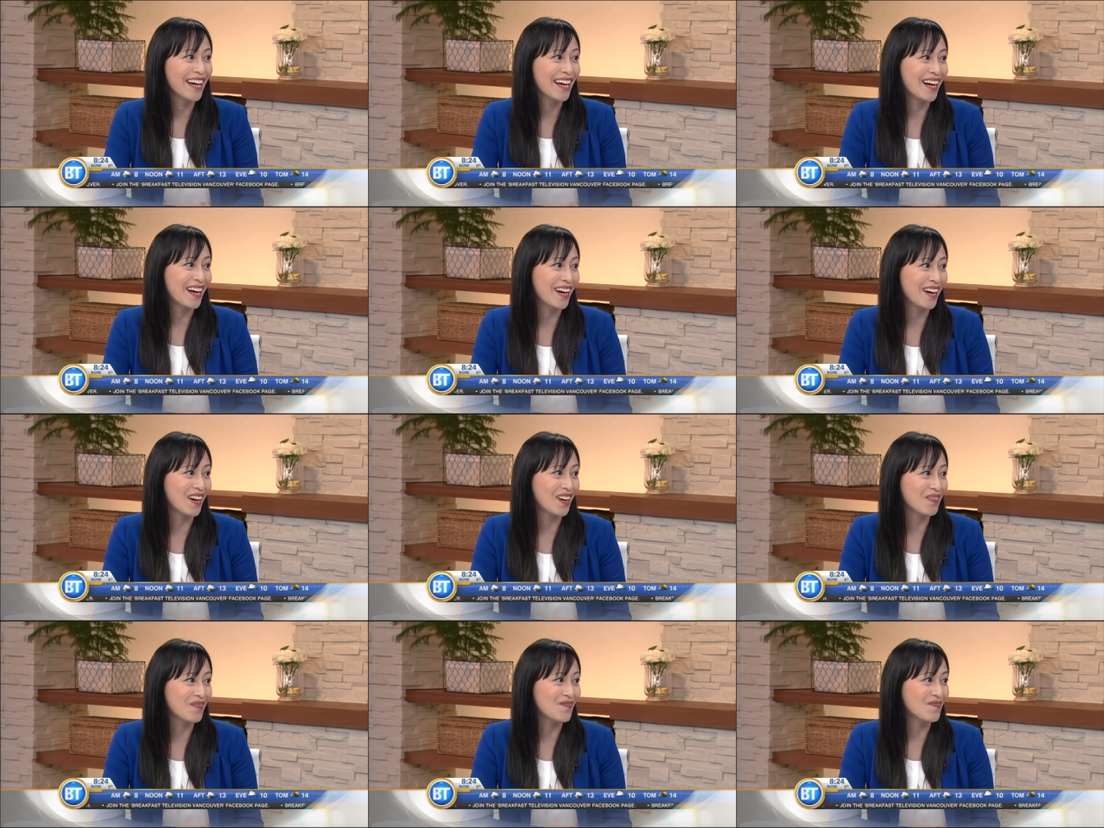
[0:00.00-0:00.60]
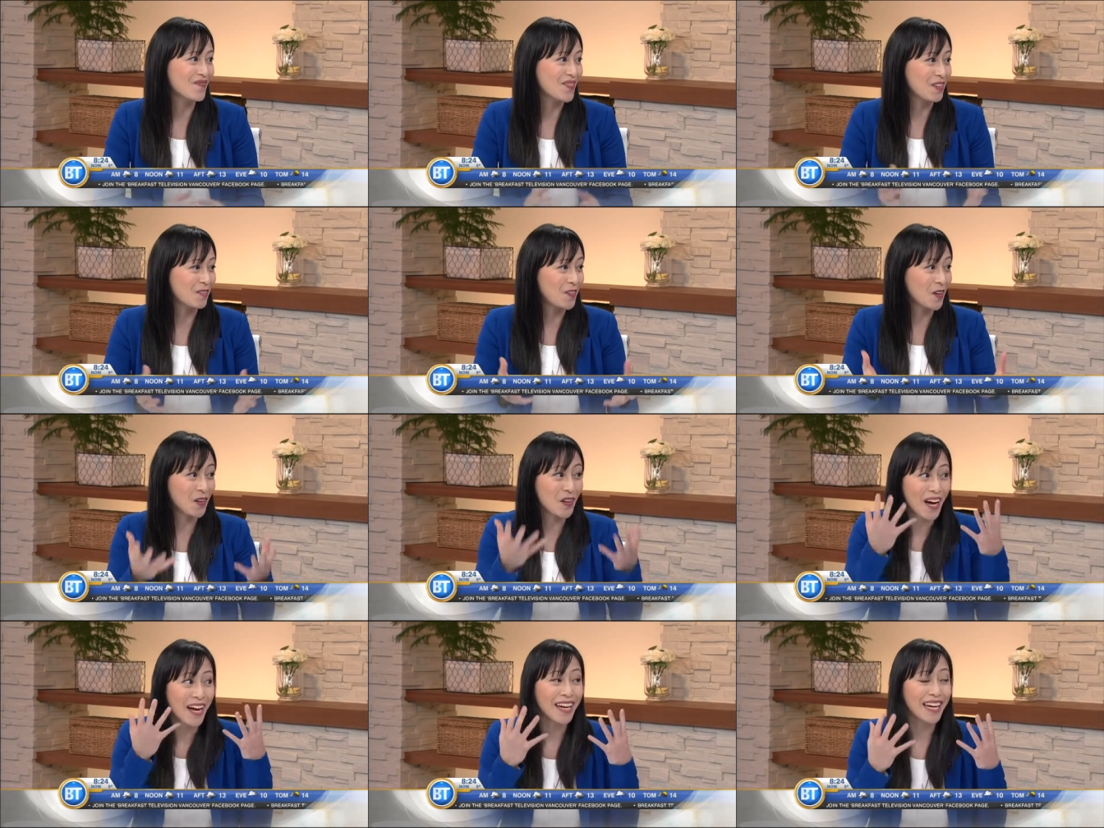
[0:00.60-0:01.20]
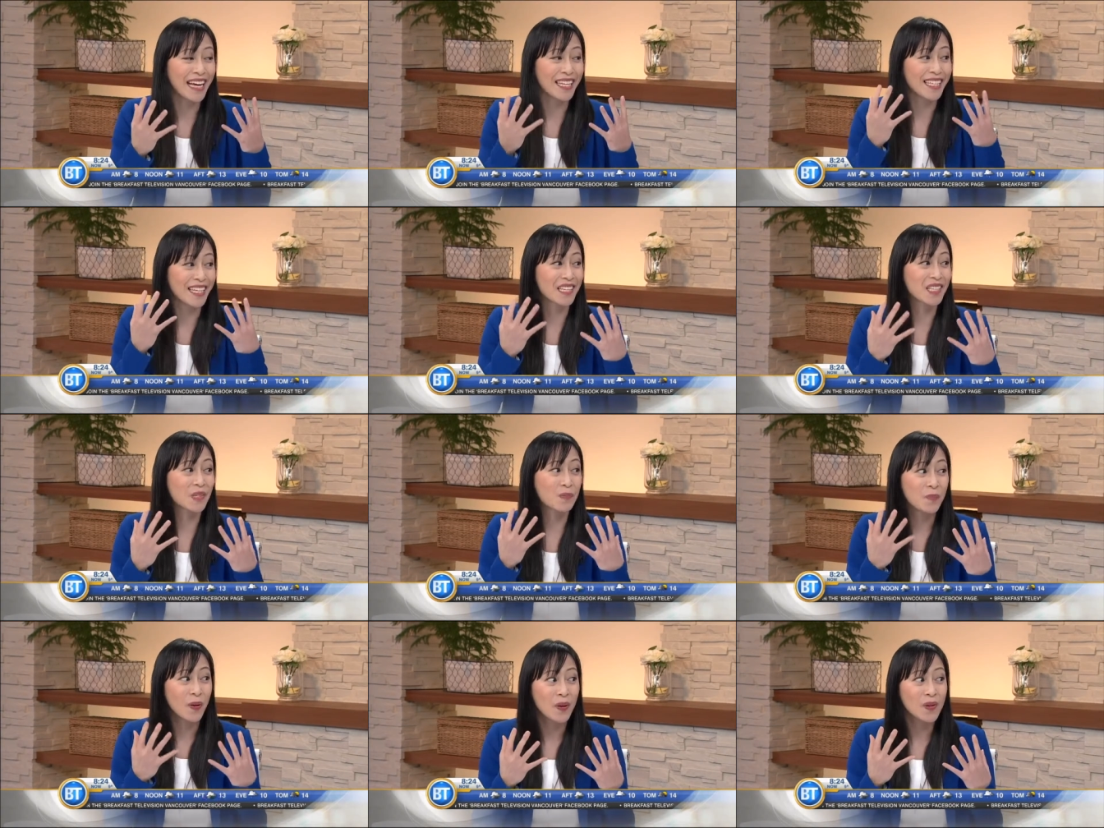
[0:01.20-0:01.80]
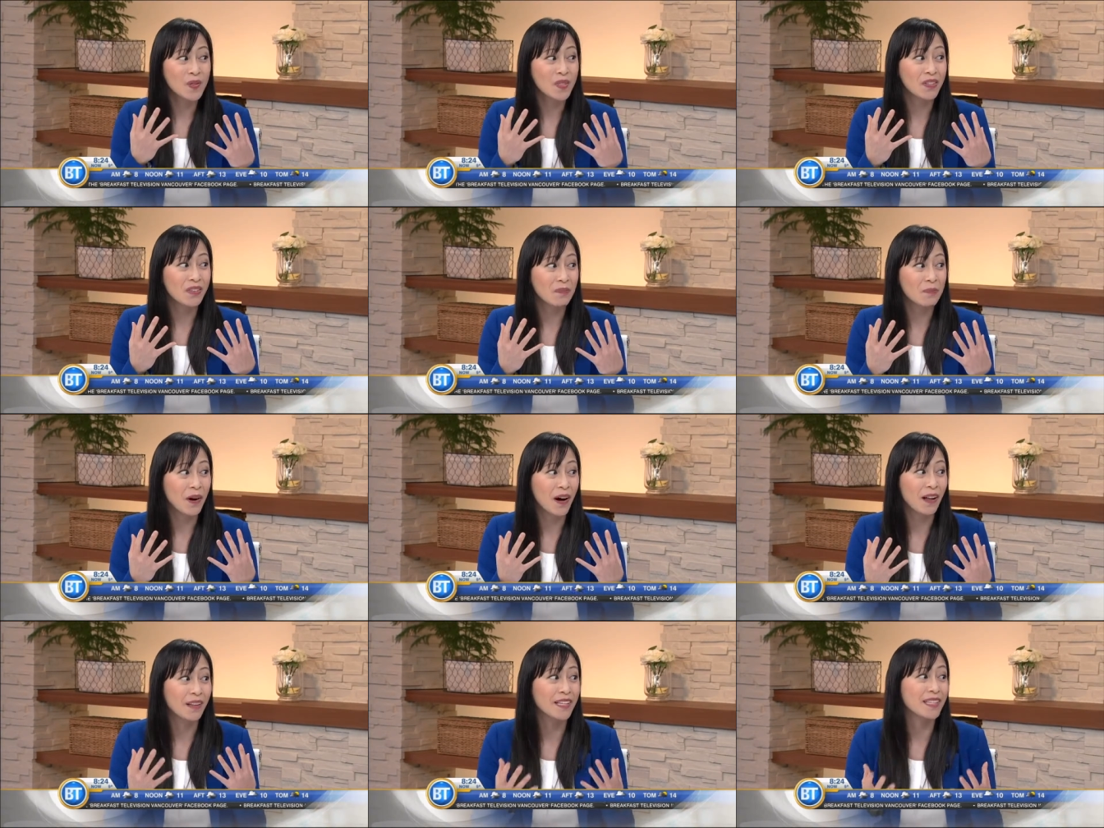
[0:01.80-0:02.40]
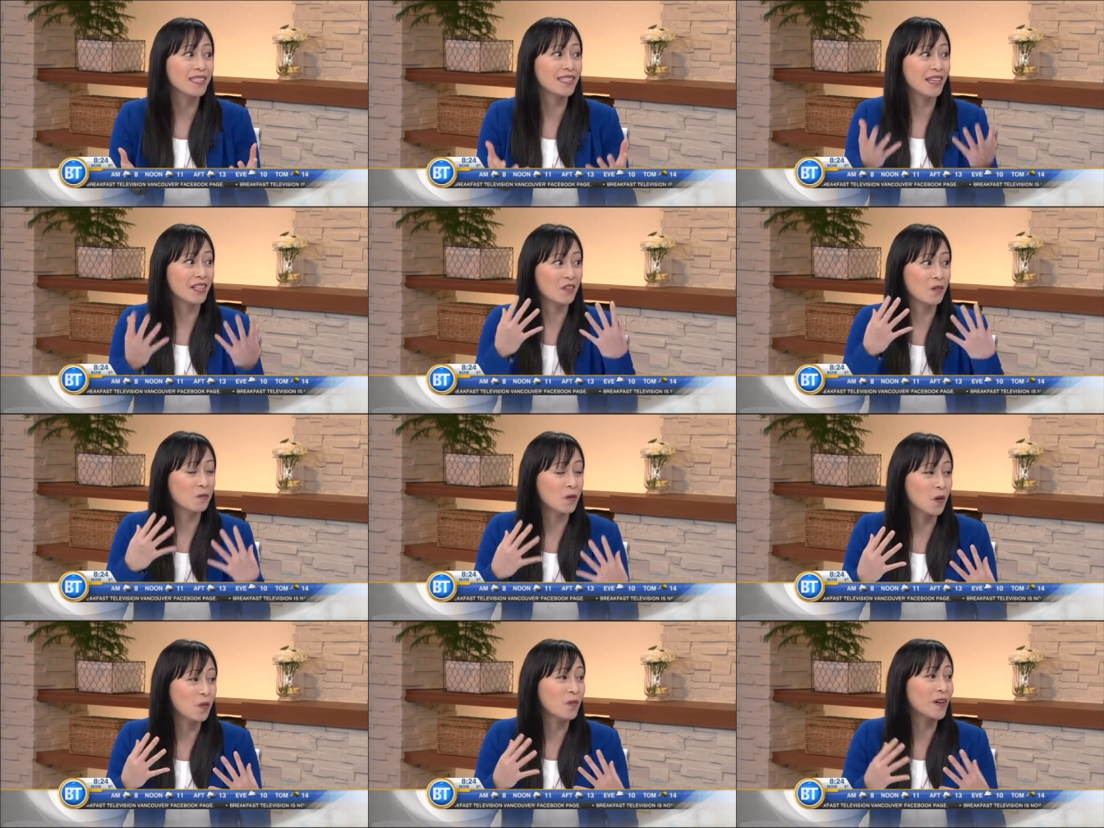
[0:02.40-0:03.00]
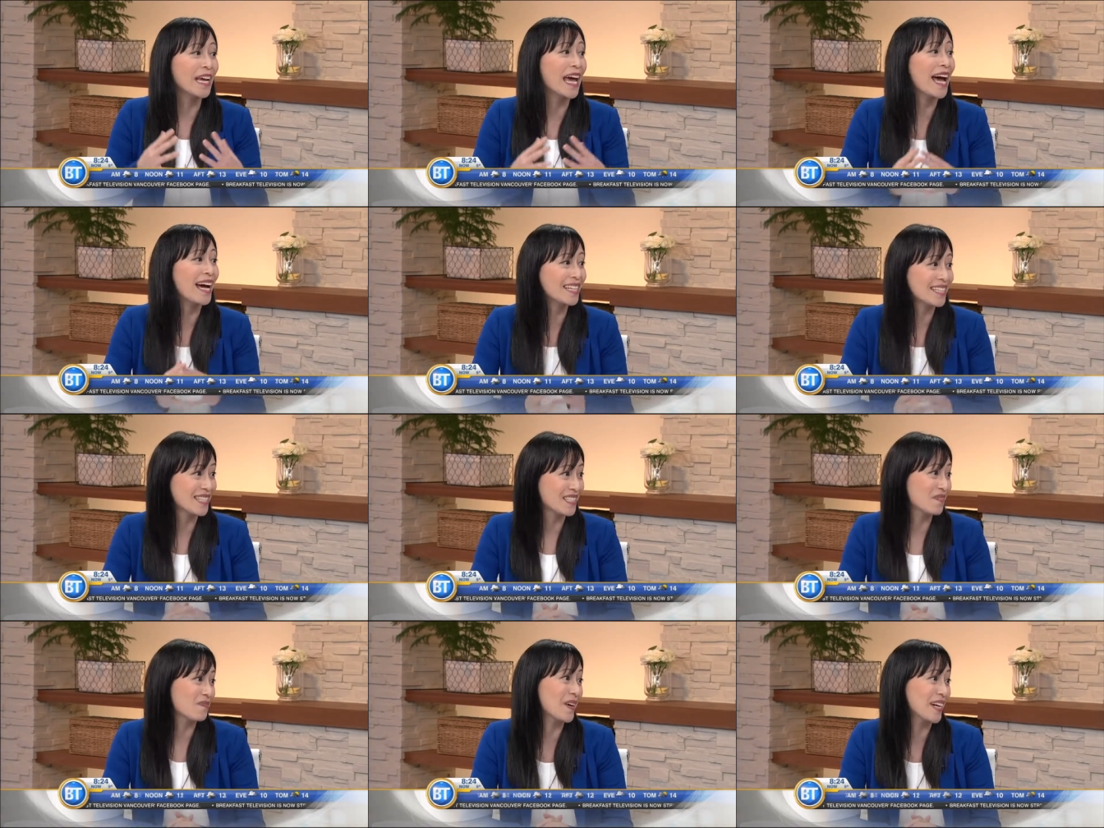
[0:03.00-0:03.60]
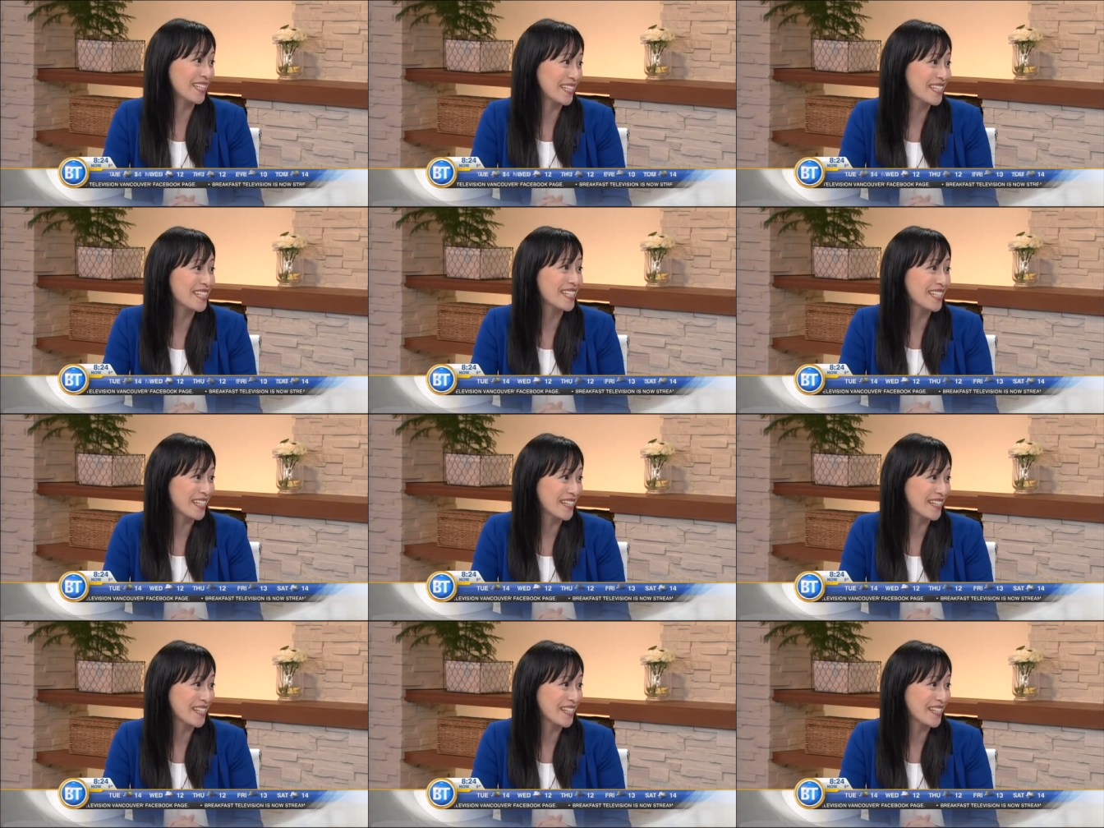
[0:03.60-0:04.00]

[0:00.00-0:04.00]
um, if you're not as exposed to the pollens, then you won't react as much.